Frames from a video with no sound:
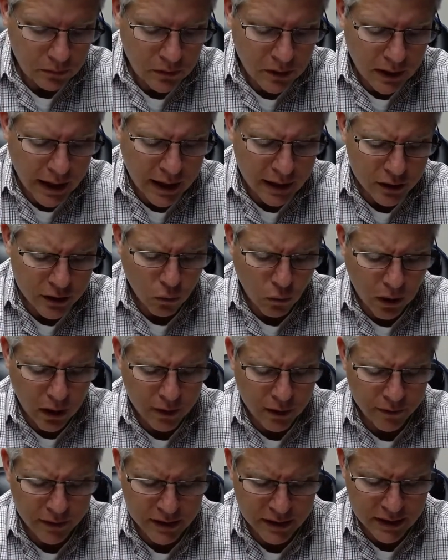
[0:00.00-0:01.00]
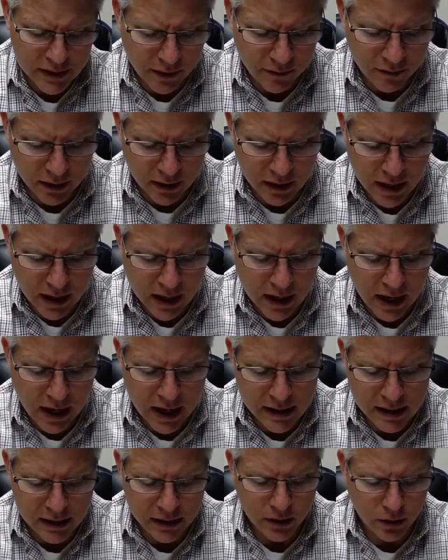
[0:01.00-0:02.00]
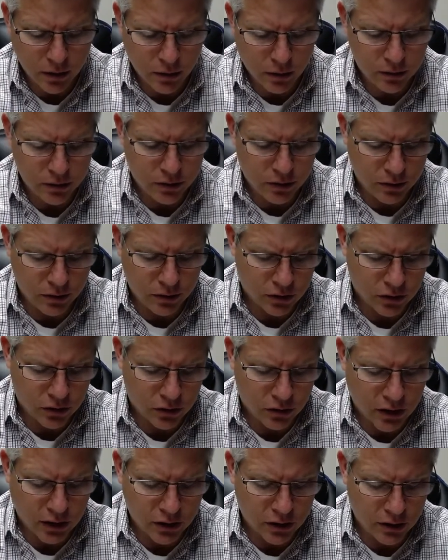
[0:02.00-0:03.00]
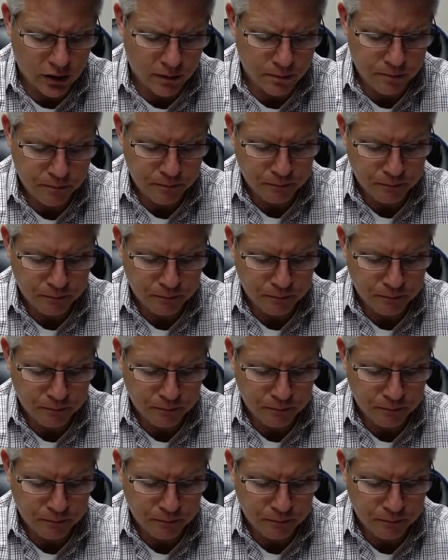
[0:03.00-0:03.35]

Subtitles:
and is one of the seven, and he goes to destruction.